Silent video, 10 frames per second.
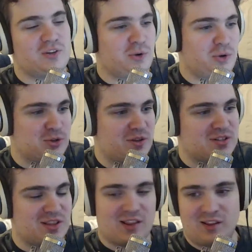too. You just have a
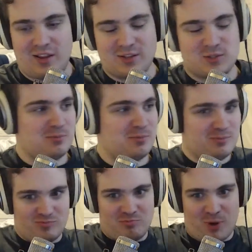slightly less
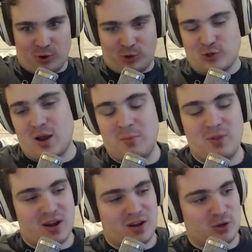muggle job
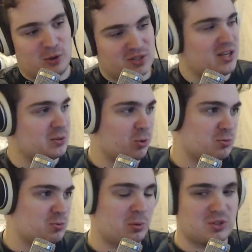than I do, as the
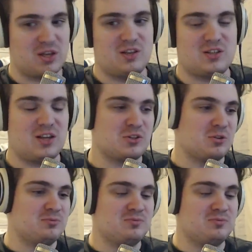esports people say these days.